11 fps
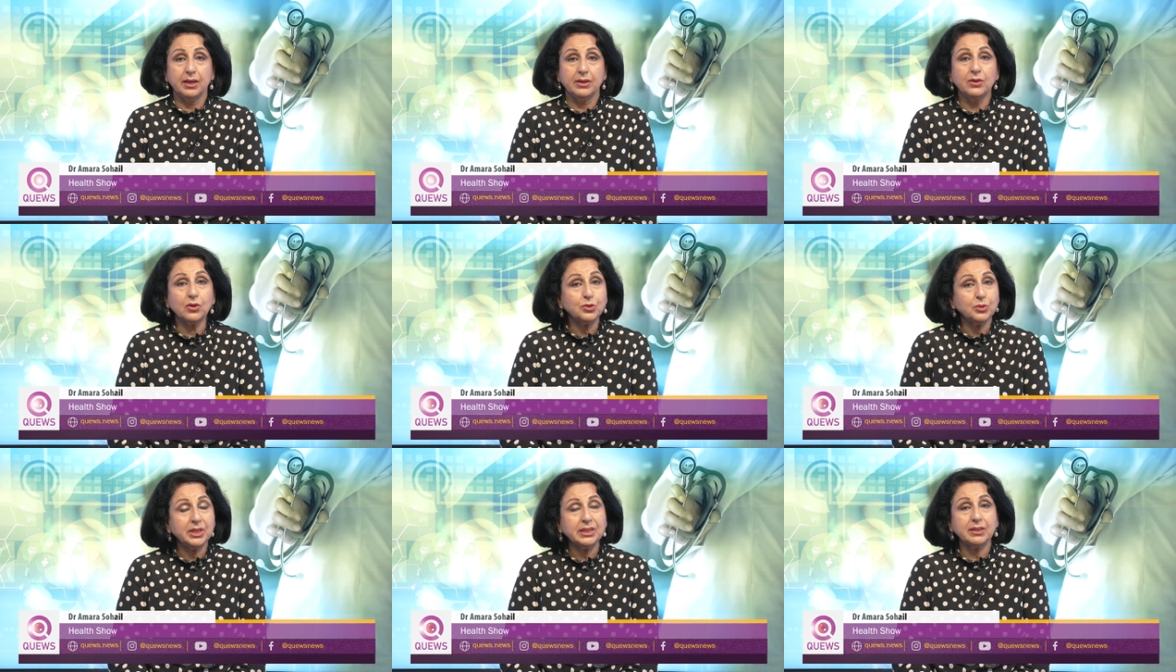Not
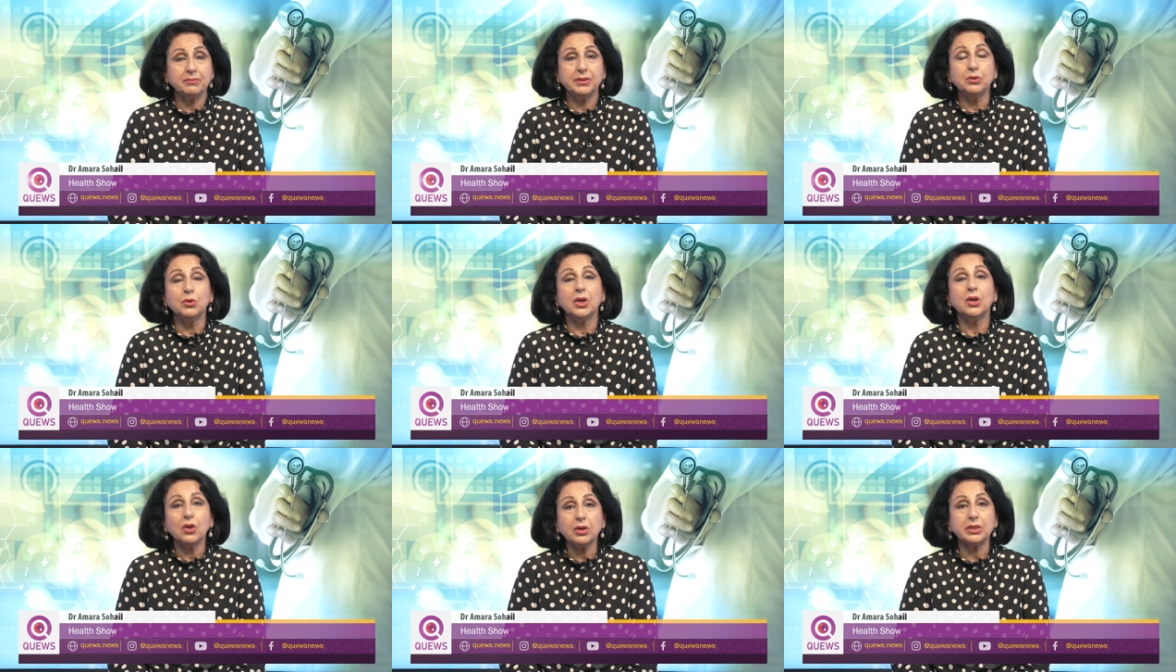only that we know a
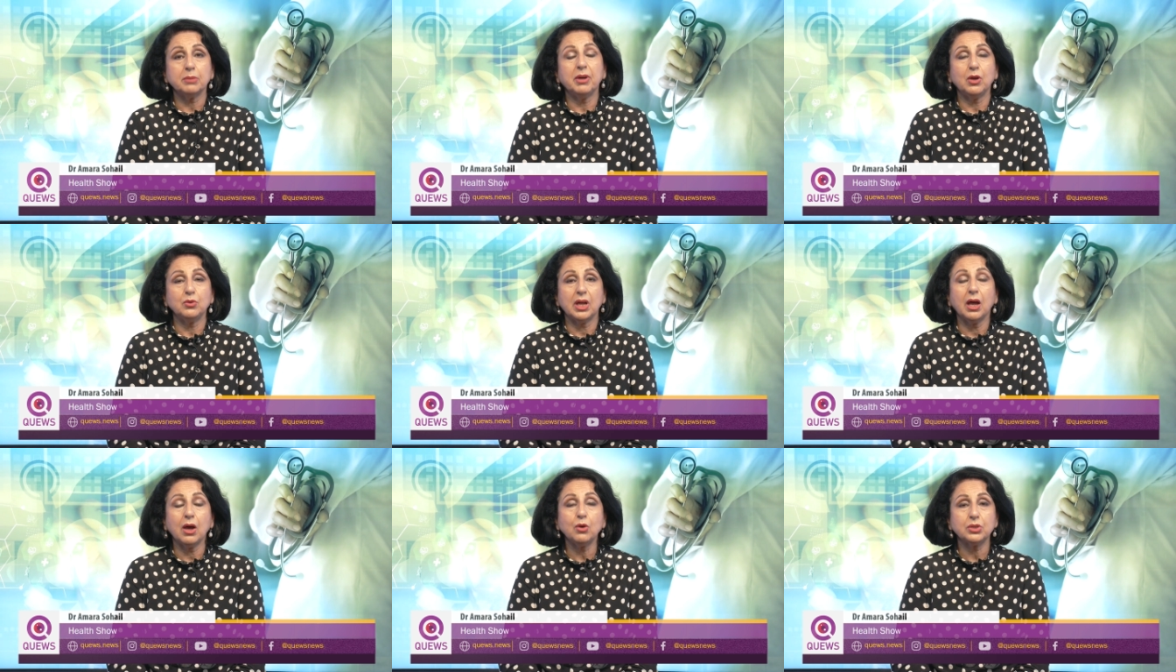lot about
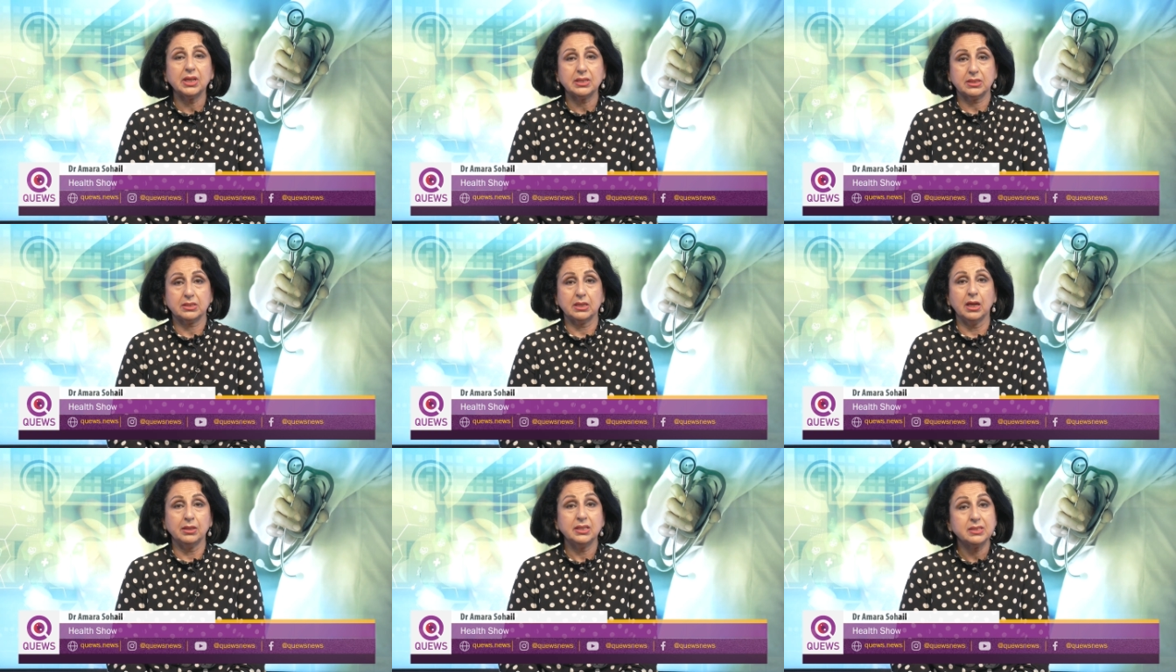how this
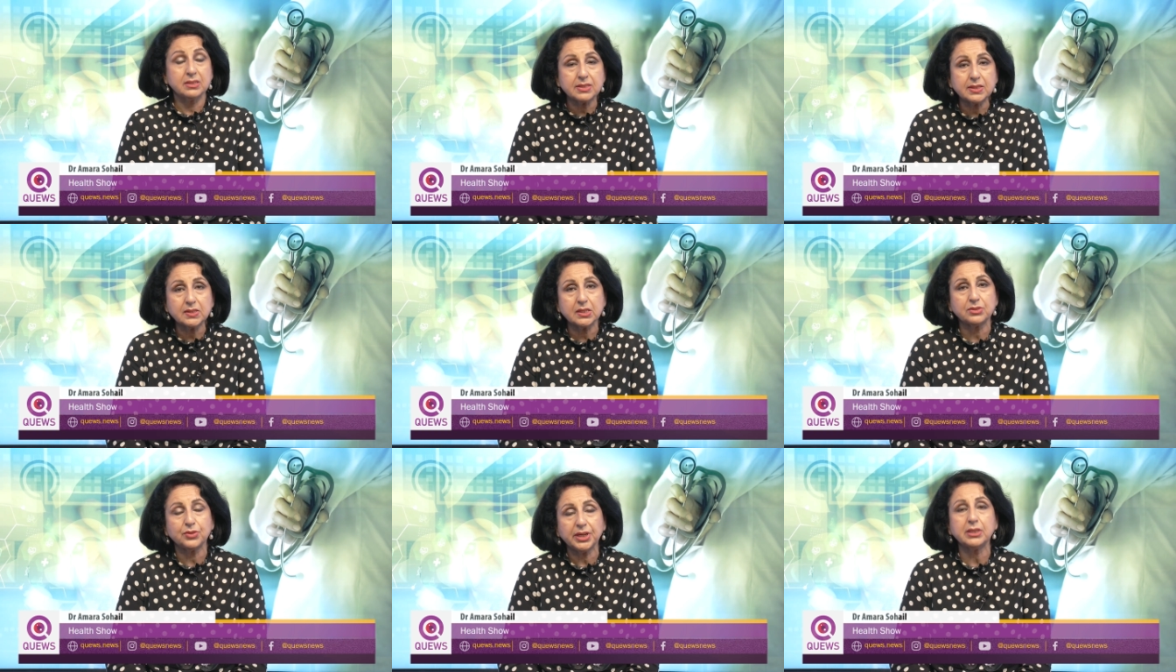disease
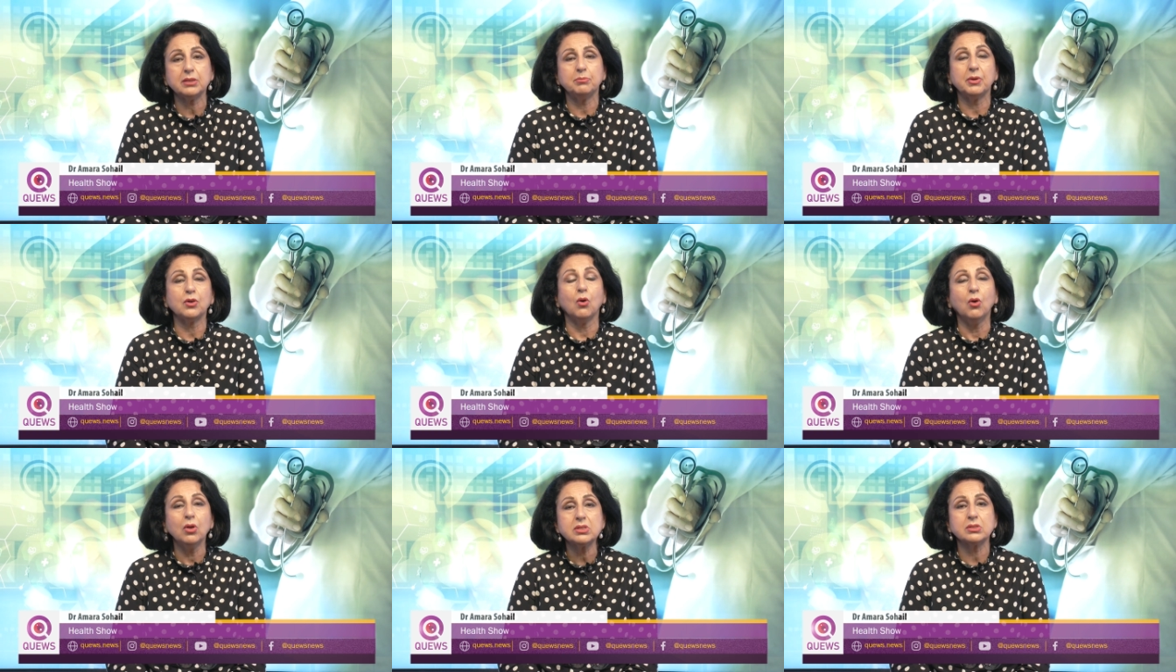is treated, but
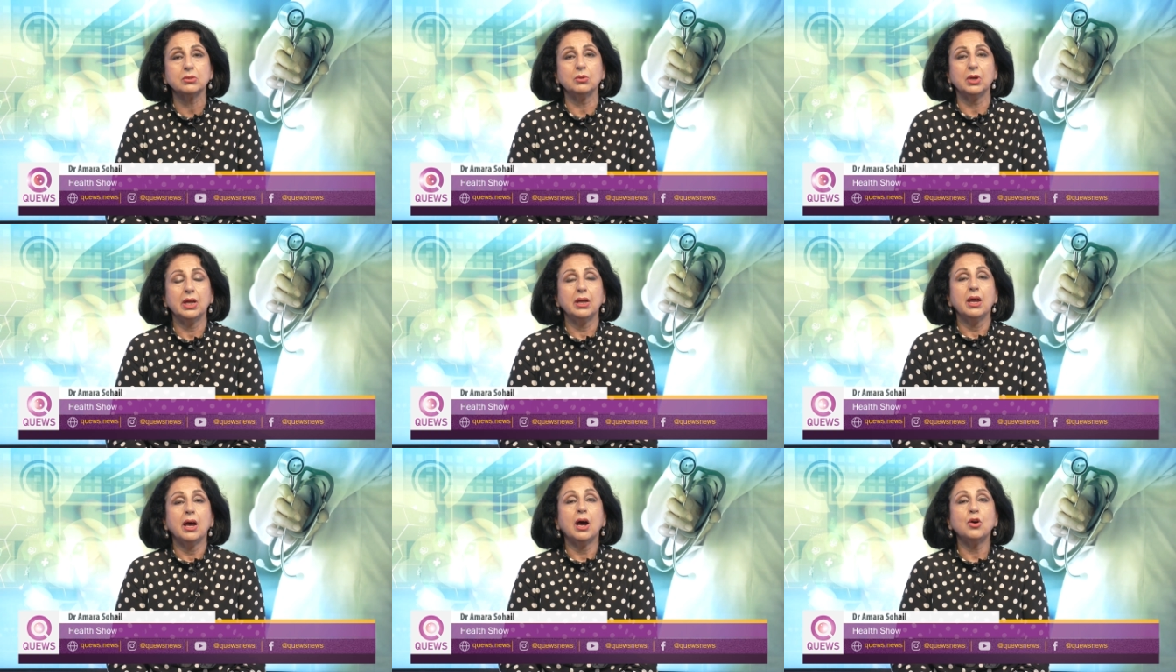also
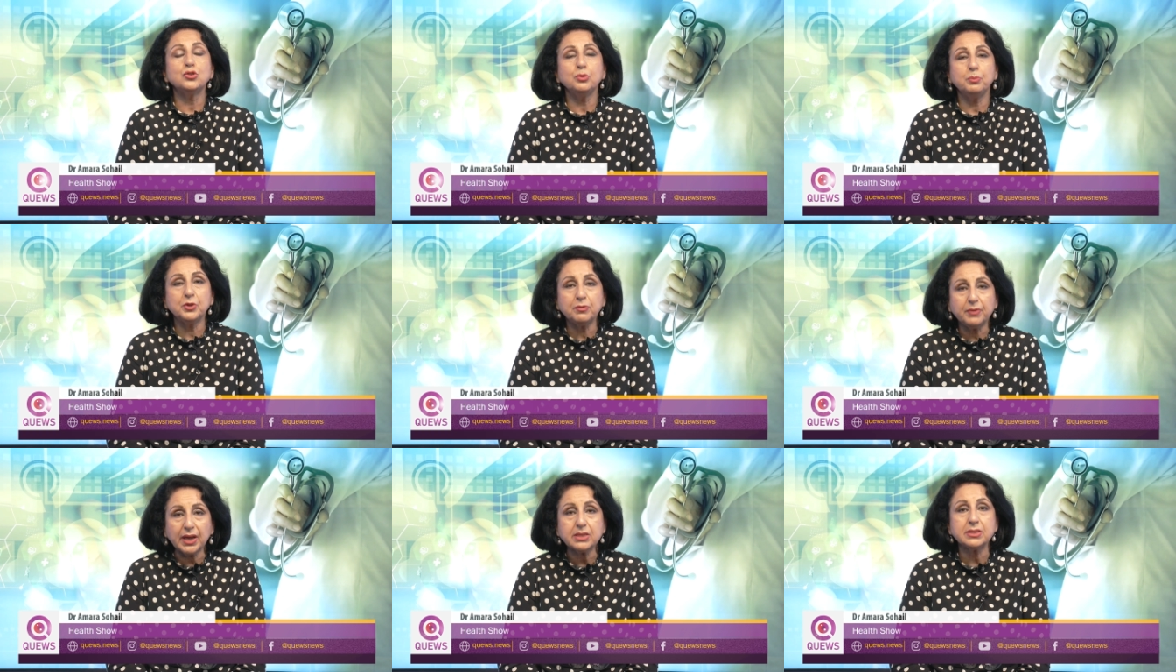how to
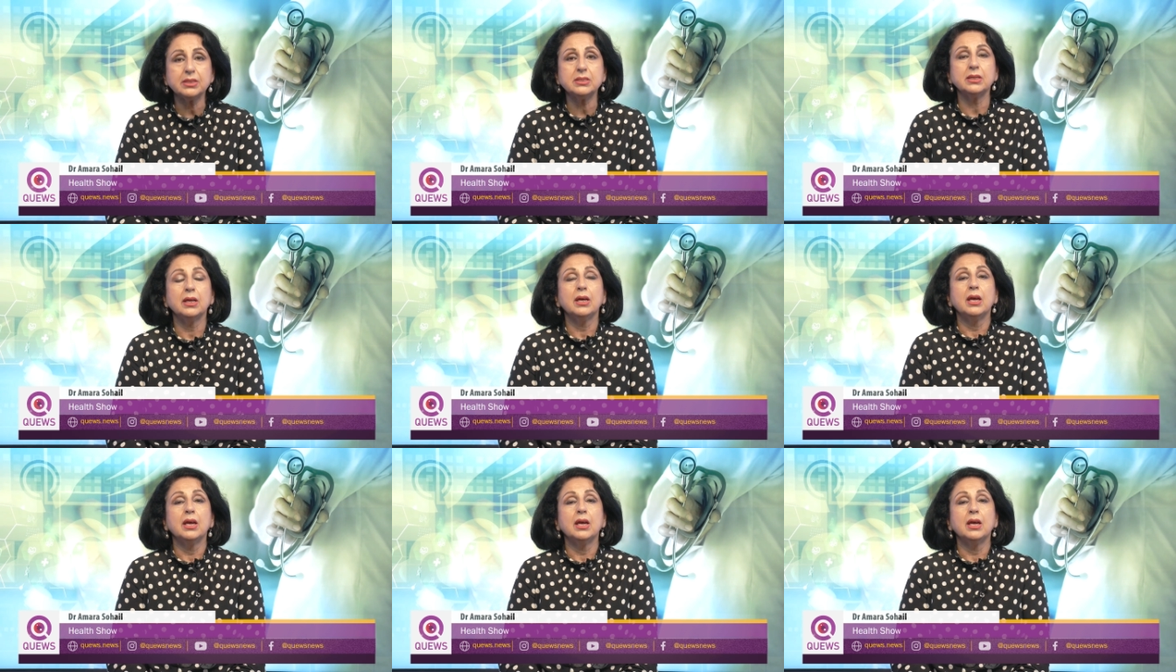prevent it,